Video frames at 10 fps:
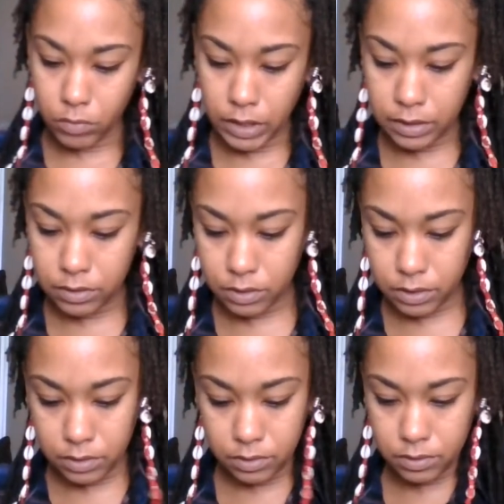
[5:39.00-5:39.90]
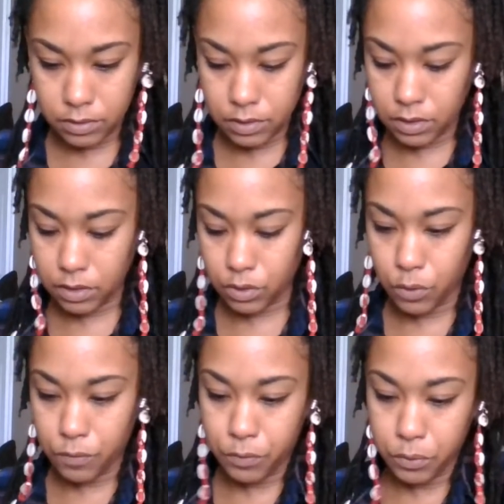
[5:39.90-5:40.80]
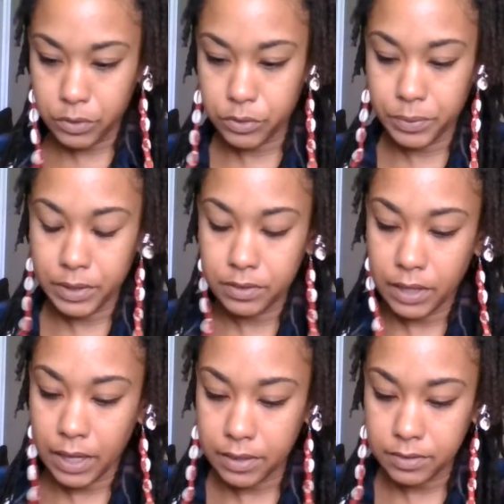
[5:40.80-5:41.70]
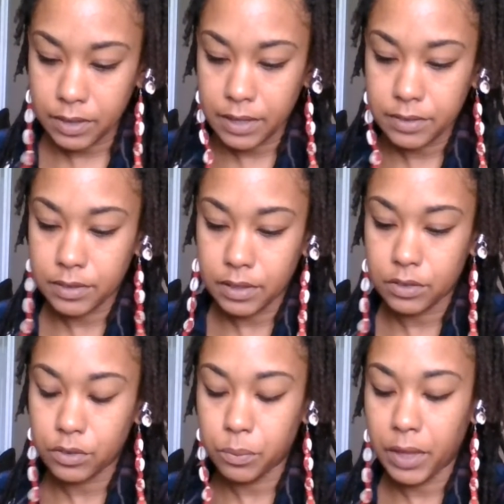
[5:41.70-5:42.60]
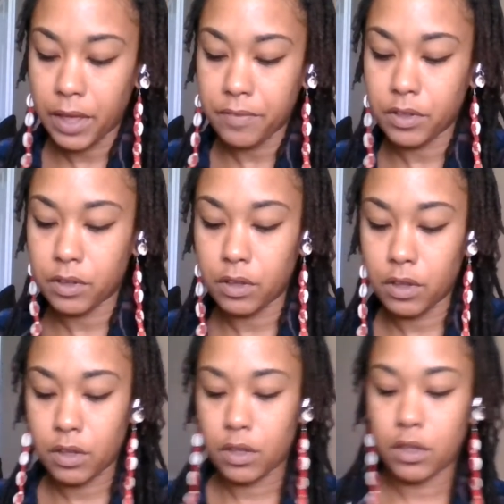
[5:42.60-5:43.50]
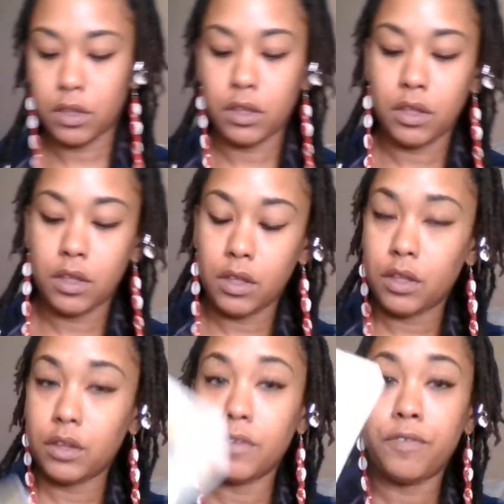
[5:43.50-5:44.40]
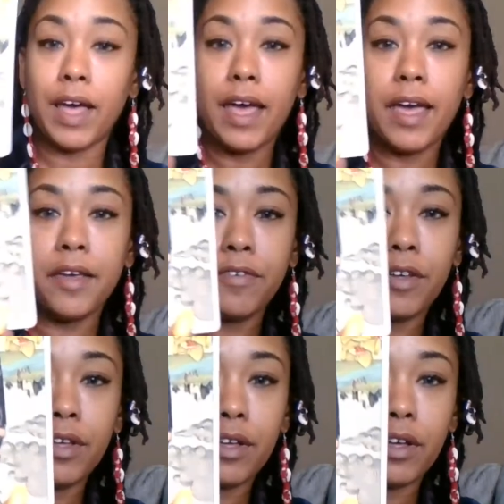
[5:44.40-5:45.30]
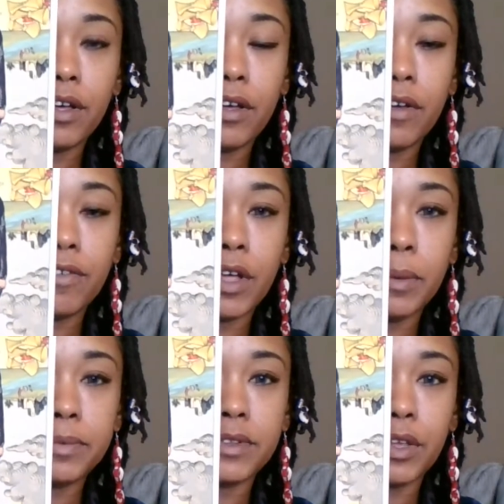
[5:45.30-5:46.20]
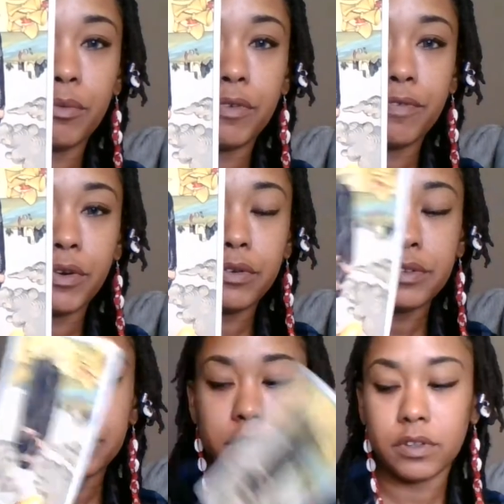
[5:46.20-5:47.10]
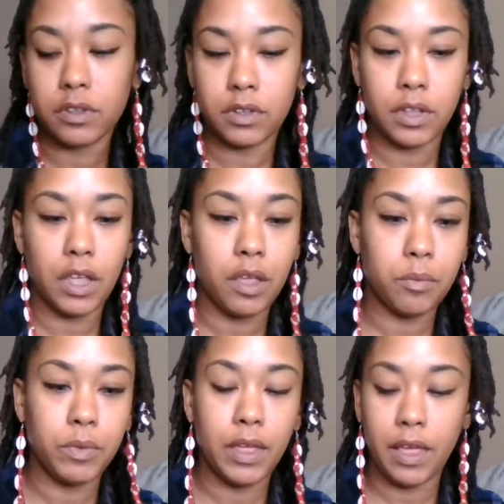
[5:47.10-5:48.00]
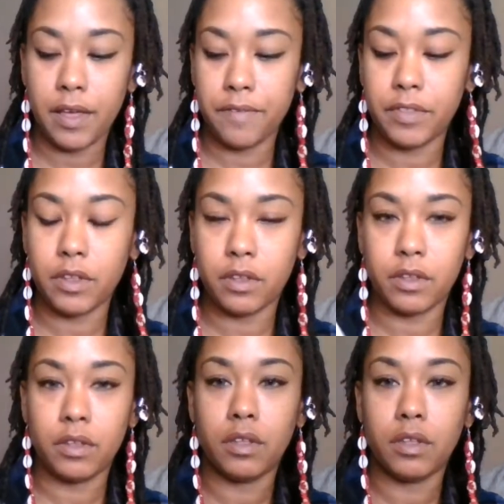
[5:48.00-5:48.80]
Let's go forward so we can see how this ties in. So we have the Five of Cups in reverse, and we have the